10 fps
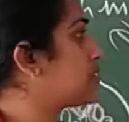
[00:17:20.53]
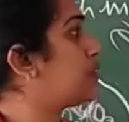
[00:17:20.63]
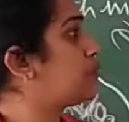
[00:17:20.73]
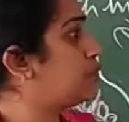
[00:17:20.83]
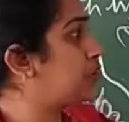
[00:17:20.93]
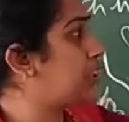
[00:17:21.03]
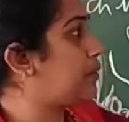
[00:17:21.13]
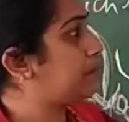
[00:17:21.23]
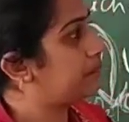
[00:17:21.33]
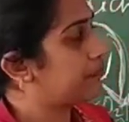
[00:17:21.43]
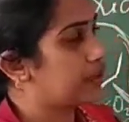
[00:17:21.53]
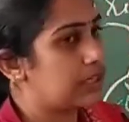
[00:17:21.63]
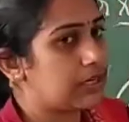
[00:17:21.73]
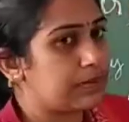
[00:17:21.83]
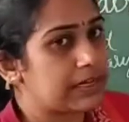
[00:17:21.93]
been pushed up,
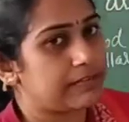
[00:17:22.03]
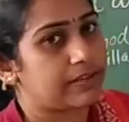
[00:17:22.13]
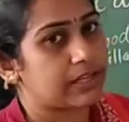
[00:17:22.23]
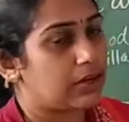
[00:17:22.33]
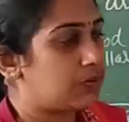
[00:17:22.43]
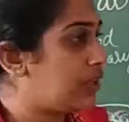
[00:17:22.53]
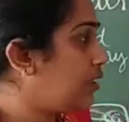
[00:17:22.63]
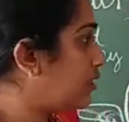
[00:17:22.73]
it will be leaving out the